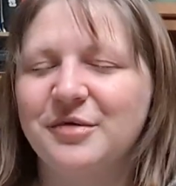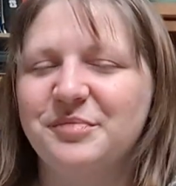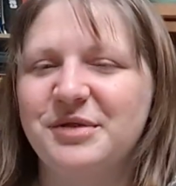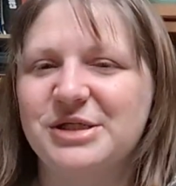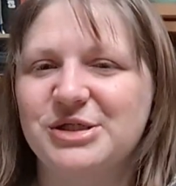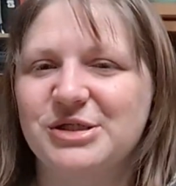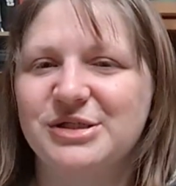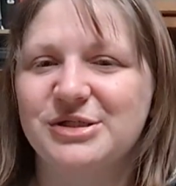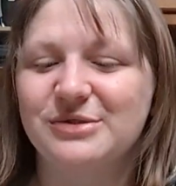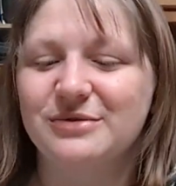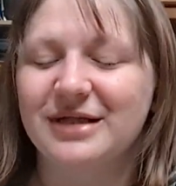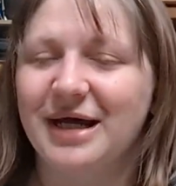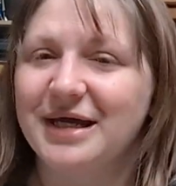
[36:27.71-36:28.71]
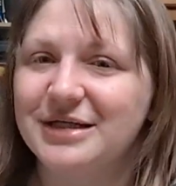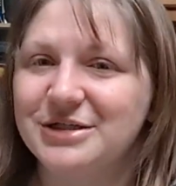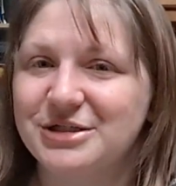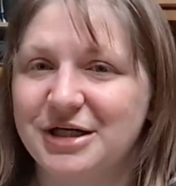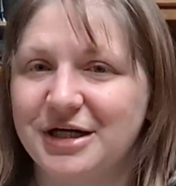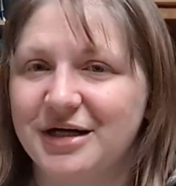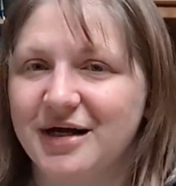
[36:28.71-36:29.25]
Be sure to like,
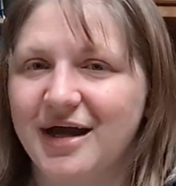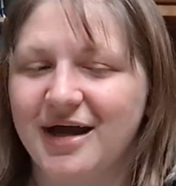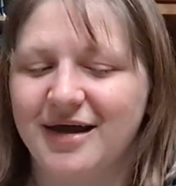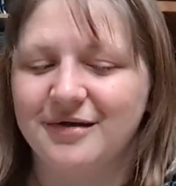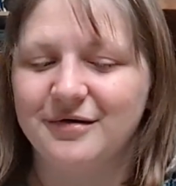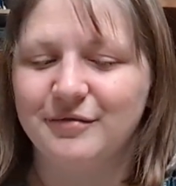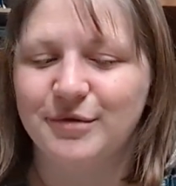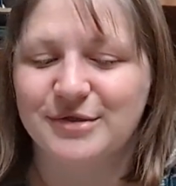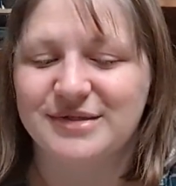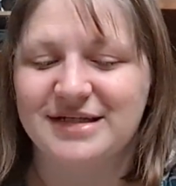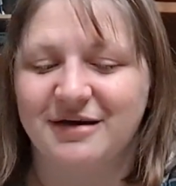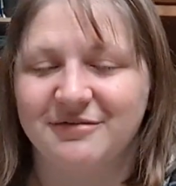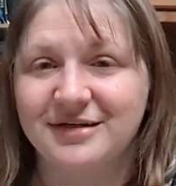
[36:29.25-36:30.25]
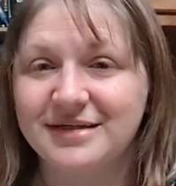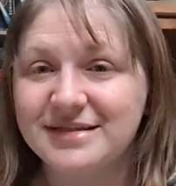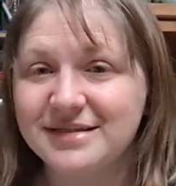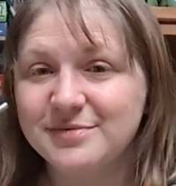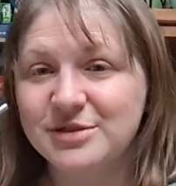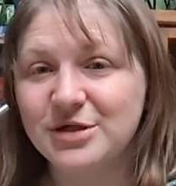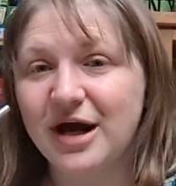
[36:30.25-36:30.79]
share, and most definitely
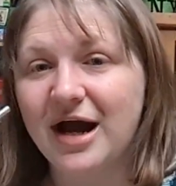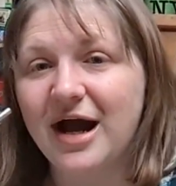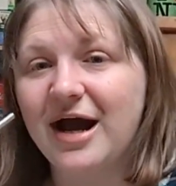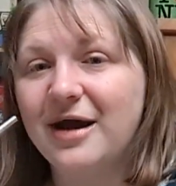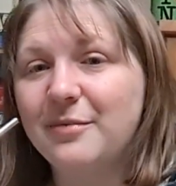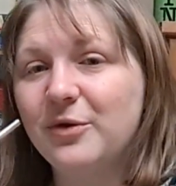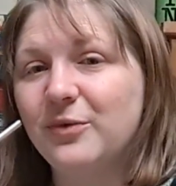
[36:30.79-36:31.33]
subscribe.